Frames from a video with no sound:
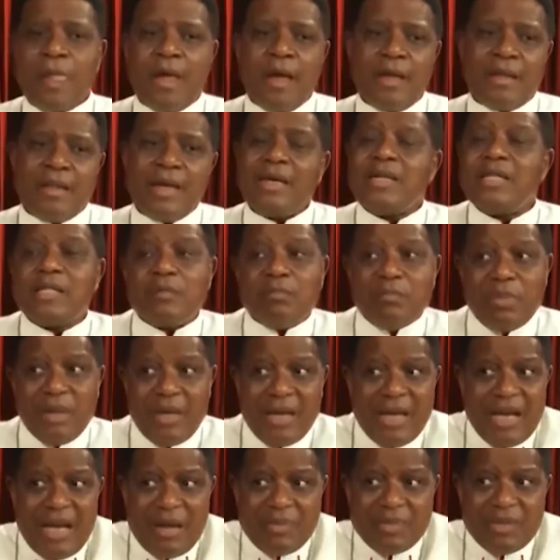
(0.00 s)
That is
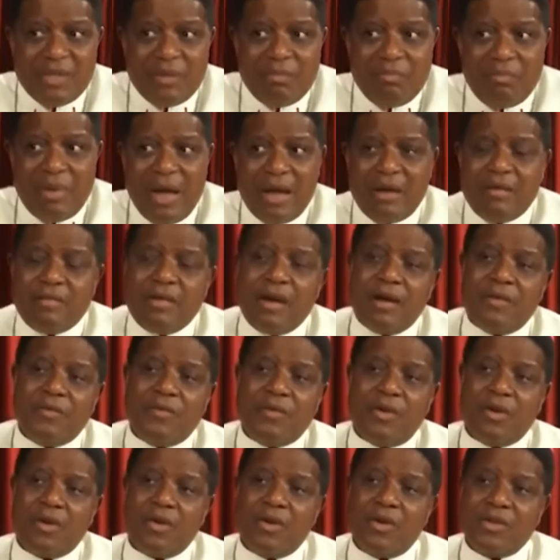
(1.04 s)
perhaps the background
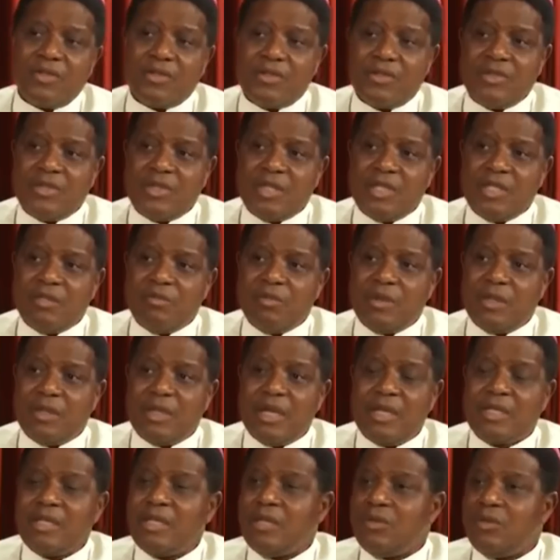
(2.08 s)
for Augustine's statement
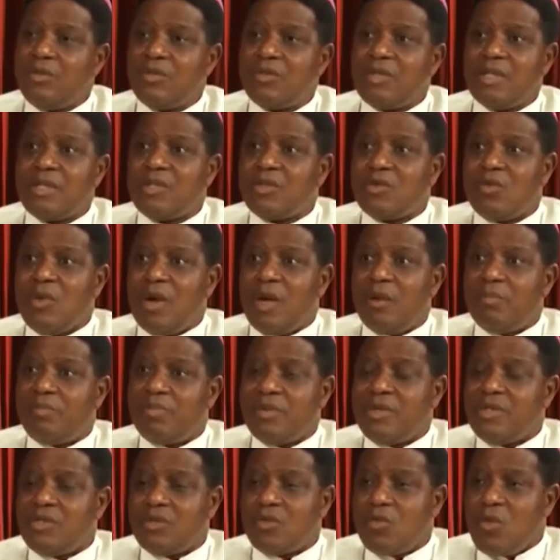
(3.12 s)
that he who sings well
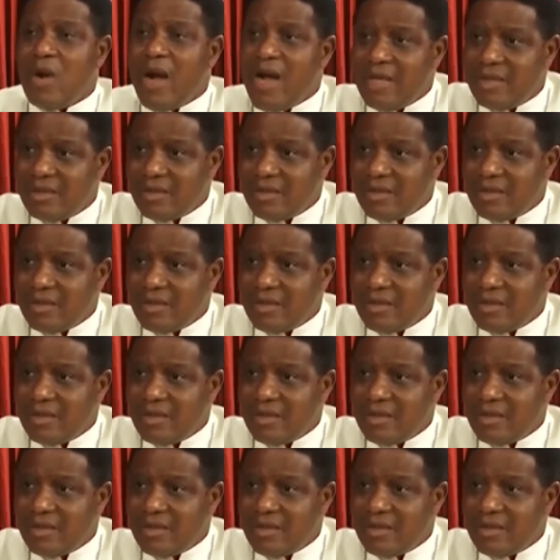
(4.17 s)
prays twice.